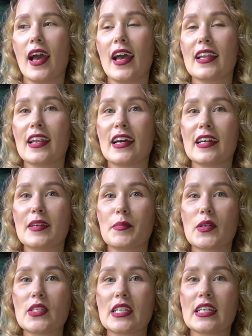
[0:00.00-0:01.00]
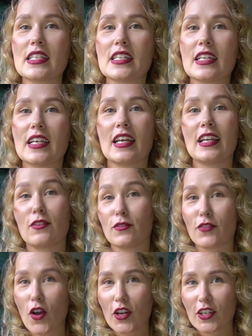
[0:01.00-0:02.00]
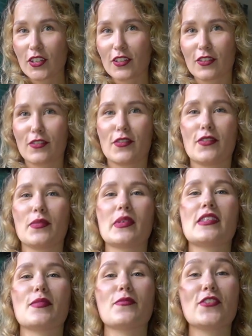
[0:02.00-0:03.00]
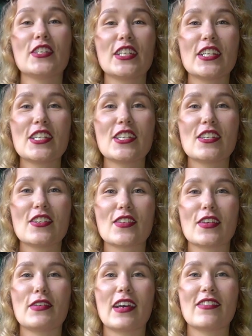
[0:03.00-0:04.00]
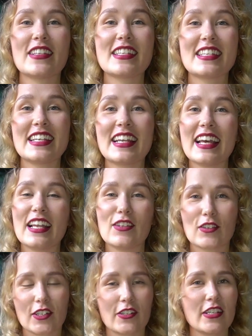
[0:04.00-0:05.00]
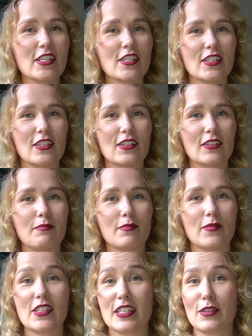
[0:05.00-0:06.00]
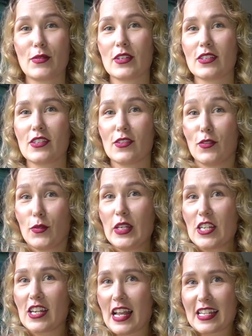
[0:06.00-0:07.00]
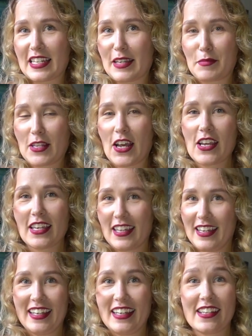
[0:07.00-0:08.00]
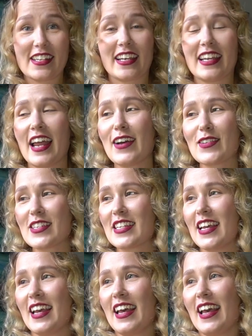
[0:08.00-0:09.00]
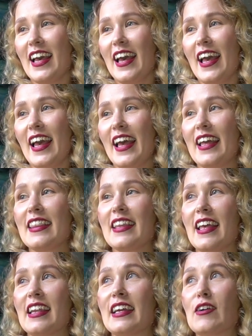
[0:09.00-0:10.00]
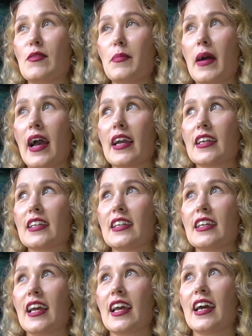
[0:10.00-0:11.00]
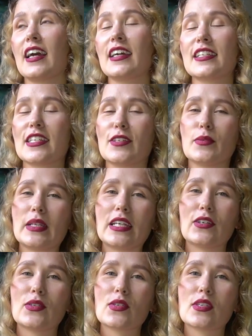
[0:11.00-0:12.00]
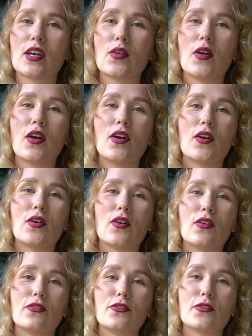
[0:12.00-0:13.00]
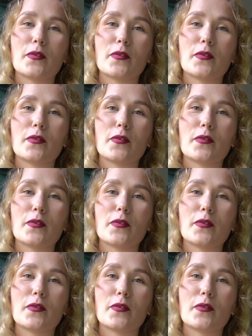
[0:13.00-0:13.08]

and I posted a little vlog with some footage, so if you haven't seen it and you're curious to see what Norwegian landscape's like, check it out. And then I got back, had a week or so of